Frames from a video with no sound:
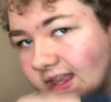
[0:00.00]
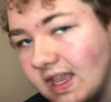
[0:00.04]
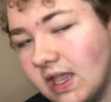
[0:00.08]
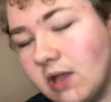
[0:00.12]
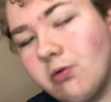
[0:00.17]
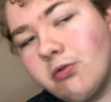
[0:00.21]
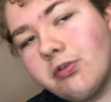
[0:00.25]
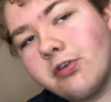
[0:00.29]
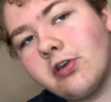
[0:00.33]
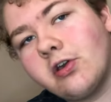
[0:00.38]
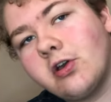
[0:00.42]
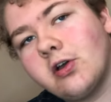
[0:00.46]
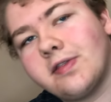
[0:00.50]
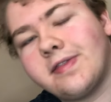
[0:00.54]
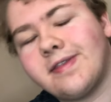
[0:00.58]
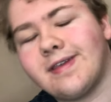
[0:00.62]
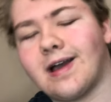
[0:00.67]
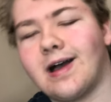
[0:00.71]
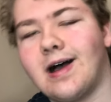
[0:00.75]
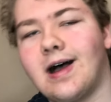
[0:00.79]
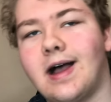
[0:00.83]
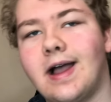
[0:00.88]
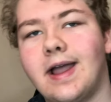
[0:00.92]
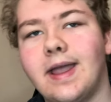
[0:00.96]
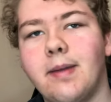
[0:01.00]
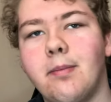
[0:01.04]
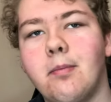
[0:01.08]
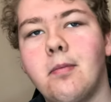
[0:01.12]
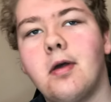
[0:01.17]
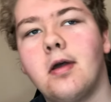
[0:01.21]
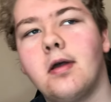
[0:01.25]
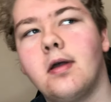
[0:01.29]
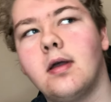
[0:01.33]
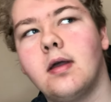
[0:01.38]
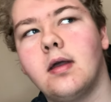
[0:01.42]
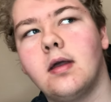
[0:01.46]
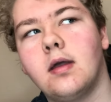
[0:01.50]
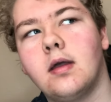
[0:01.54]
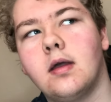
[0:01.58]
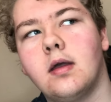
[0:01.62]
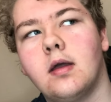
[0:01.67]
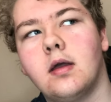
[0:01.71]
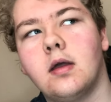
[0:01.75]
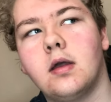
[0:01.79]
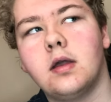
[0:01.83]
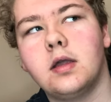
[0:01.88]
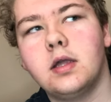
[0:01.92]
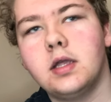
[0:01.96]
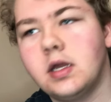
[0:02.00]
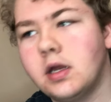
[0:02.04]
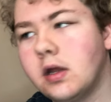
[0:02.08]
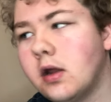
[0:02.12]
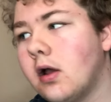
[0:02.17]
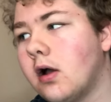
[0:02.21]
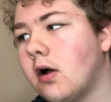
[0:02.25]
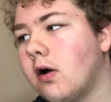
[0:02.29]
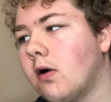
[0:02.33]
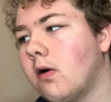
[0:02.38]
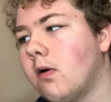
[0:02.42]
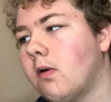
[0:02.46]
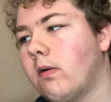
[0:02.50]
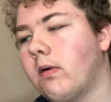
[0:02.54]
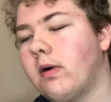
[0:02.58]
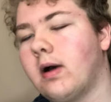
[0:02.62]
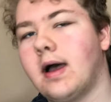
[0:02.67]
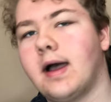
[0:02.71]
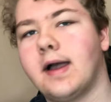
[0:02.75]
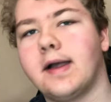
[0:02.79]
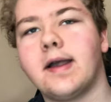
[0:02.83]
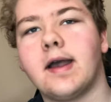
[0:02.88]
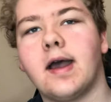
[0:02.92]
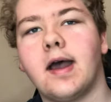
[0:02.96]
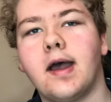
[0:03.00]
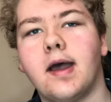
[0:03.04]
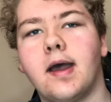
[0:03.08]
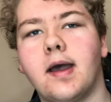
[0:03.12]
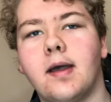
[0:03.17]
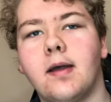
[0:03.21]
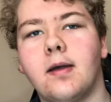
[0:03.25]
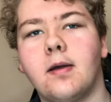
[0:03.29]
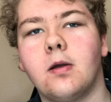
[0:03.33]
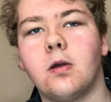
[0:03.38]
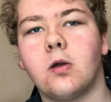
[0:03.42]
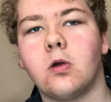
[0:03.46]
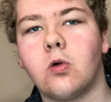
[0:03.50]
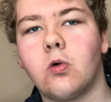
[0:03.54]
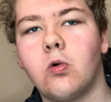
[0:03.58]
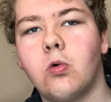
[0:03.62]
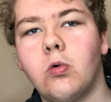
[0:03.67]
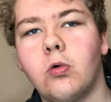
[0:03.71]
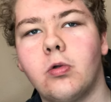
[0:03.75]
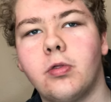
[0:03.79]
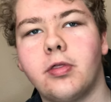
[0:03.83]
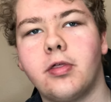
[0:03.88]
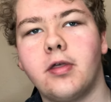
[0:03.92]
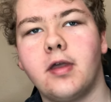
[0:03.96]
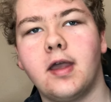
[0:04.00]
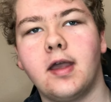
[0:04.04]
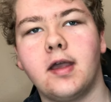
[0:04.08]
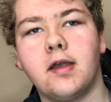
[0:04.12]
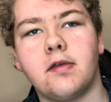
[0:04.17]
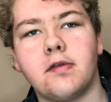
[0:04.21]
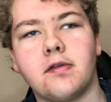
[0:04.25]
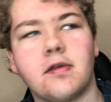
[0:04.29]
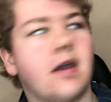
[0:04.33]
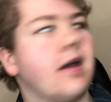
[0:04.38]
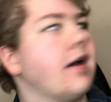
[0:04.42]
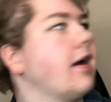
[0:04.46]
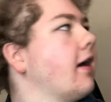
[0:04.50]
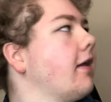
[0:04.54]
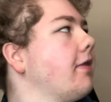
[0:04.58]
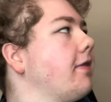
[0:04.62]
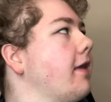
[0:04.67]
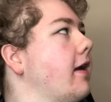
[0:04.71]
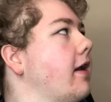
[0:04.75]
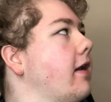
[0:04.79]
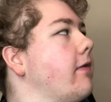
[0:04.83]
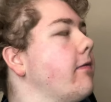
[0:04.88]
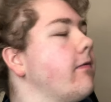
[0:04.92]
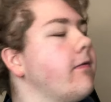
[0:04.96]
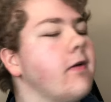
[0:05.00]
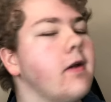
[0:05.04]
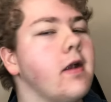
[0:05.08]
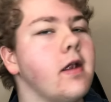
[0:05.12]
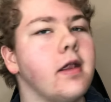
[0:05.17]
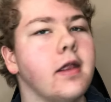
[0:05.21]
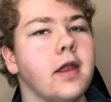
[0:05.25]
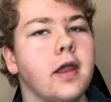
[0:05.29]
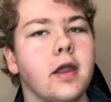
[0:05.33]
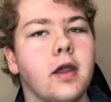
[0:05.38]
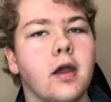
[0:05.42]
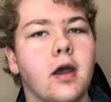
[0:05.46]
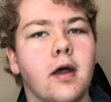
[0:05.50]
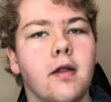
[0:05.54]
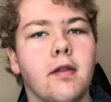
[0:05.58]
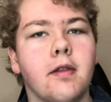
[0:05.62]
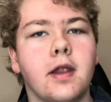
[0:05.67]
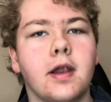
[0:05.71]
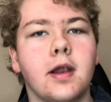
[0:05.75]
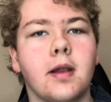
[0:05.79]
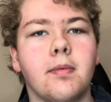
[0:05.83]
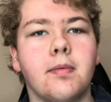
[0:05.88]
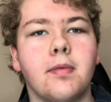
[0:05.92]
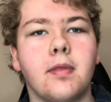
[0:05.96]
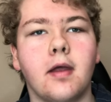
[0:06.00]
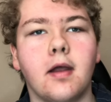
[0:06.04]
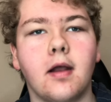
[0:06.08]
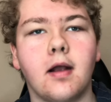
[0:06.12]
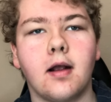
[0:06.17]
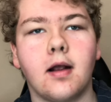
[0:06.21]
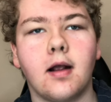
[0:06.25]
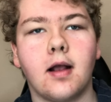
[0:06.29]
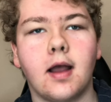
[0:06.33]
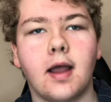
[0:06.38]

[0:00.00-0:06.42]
It was a good time. You know, I got cool things. I got that Infinity Gauntlet up there.